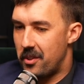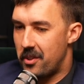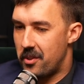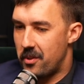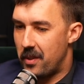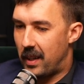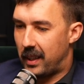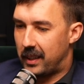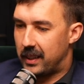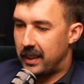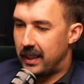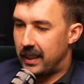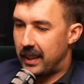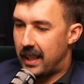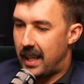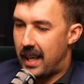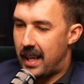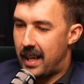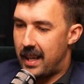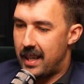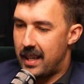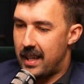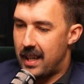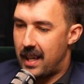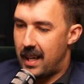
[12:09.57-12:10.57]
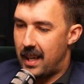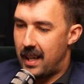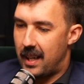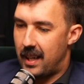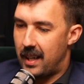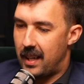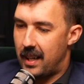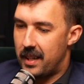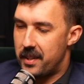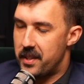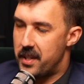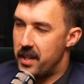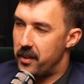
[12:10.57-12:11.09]
constructing a
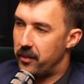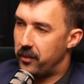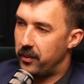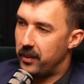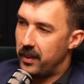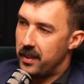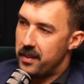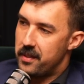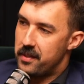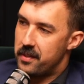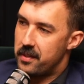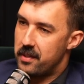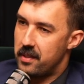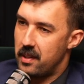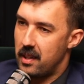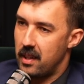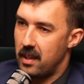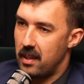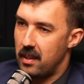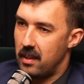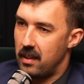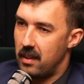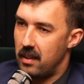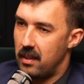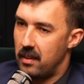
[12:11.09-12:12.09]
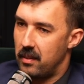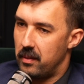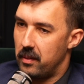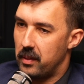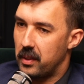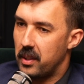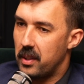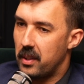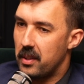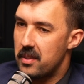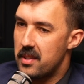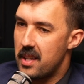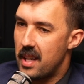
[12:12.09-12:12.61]
uh, a difference in
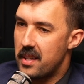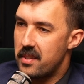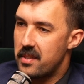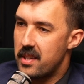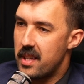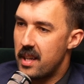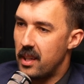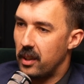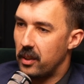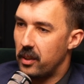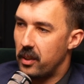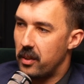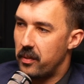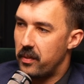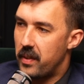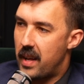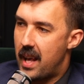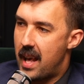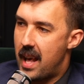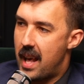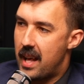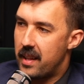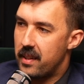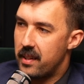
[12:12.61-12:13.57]
because I see a lot of